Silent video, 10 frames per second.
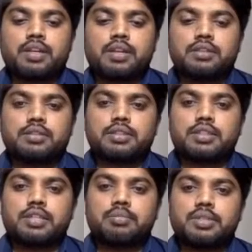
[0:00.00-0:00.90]
I'll just
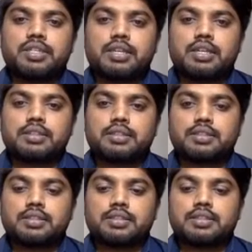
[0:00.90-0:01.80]
name it as